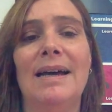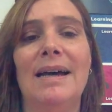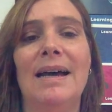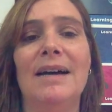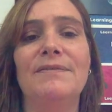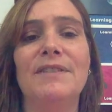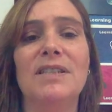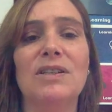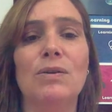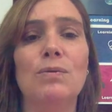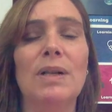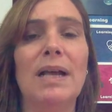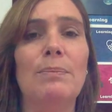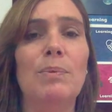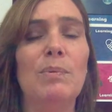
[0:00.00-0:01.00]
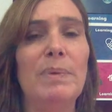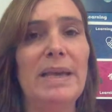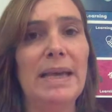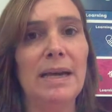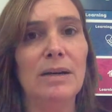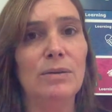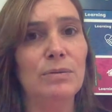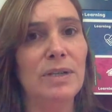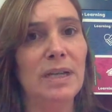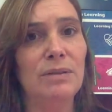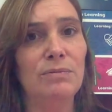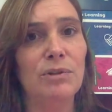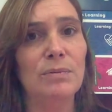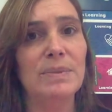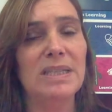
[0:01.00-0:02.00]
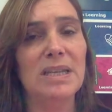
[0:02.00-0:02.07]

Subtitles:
After School Club will be held in rooms